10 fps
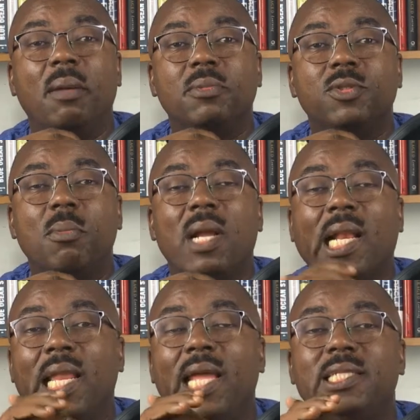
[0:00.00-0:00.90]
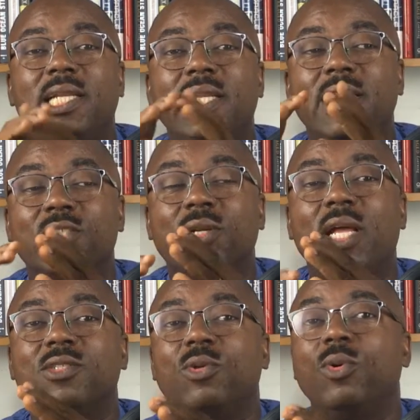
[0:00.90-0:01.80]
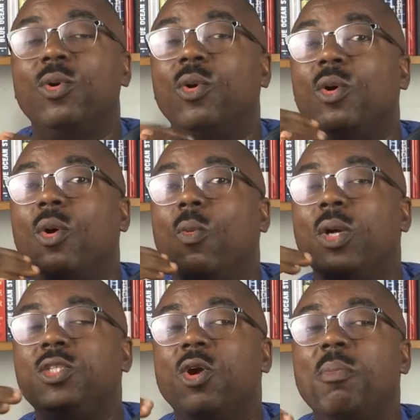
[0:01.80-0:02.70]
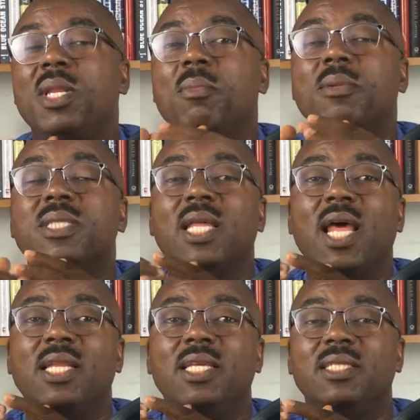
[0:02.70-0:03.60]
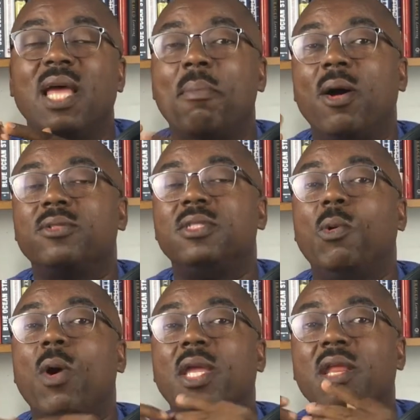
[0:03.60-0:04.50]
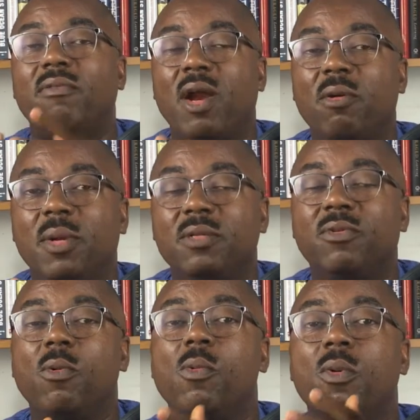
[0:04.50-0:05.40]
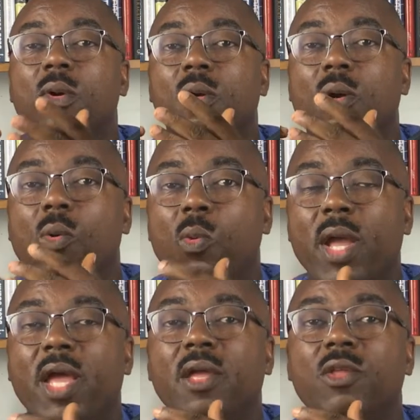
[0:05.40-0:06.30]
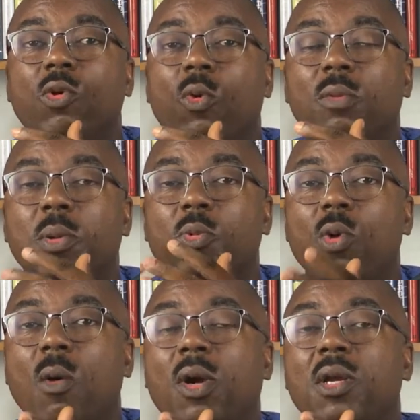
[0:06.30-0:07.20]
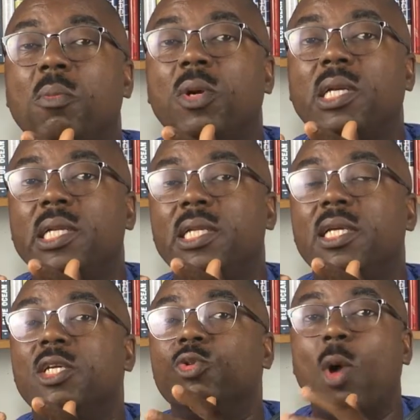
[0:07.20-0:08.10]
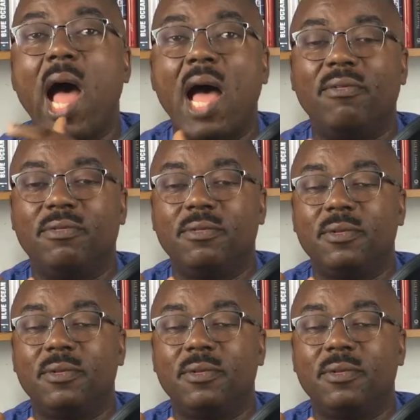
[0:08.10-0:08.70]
some clear delineation as to what your minimum standard is about the working environment from where you want people who are working remotely to have.